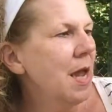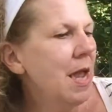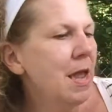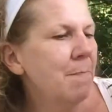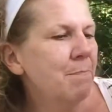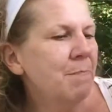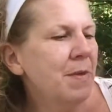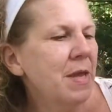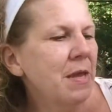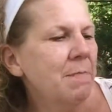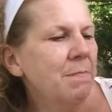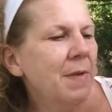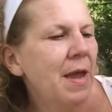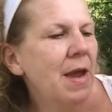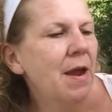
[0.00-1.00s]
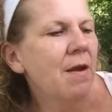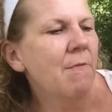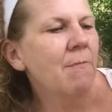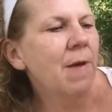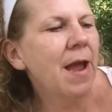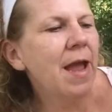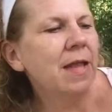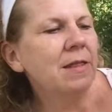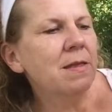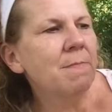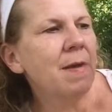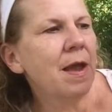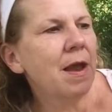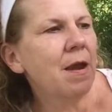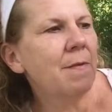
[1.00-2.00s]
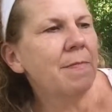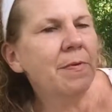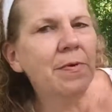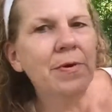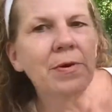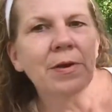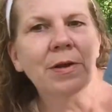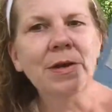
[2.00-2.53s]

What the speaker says: And Big Bear read the bear book